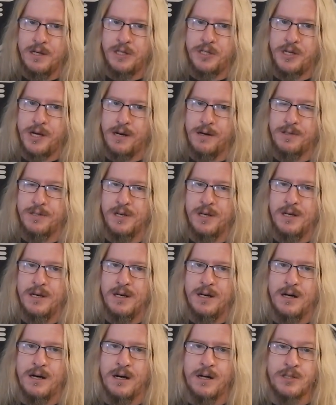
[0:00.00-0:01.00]
shares.
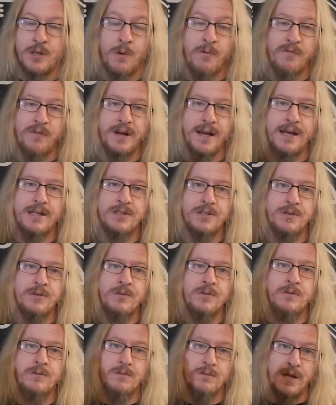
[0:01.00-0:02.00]
Uh, don't forget
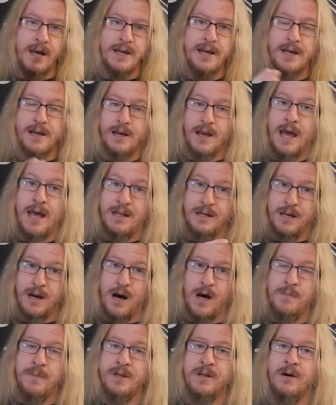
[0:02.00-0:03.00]
to like and
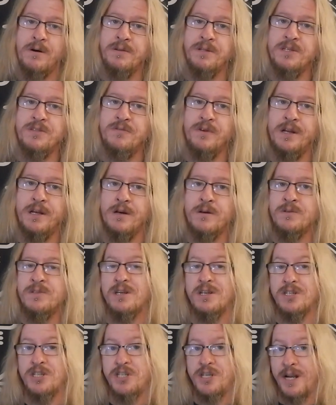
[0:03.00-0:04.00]
comment on these
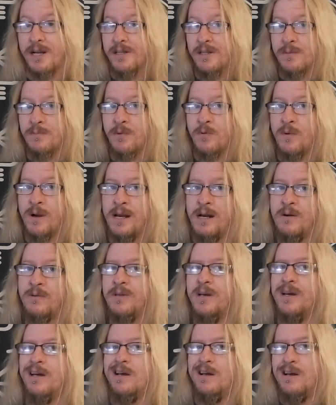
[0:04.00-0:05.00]
videos, share them
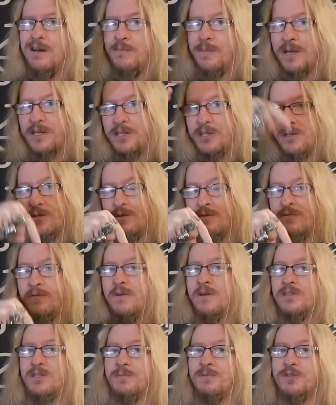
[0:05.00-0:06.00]
around. Make sure you
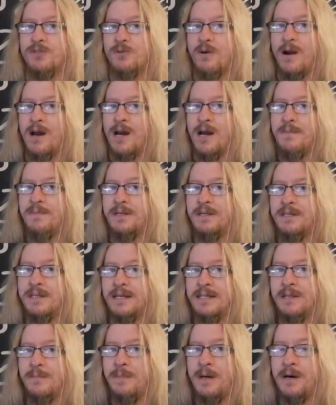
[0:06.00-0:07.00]
subscribe and ding the